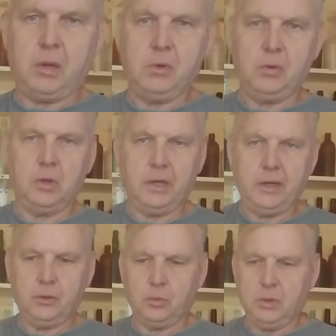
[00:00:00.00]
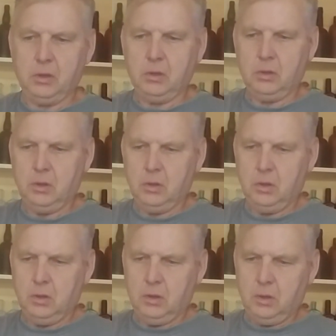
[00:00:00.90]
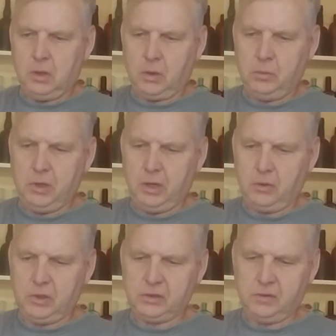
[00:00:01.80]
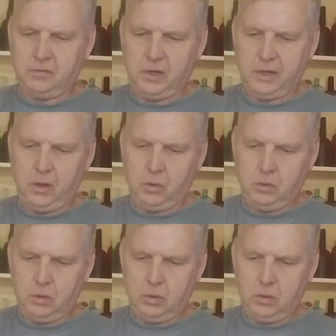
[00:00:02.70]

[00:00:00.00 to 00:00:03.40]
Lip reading: be related to me. That would be interesting to find out.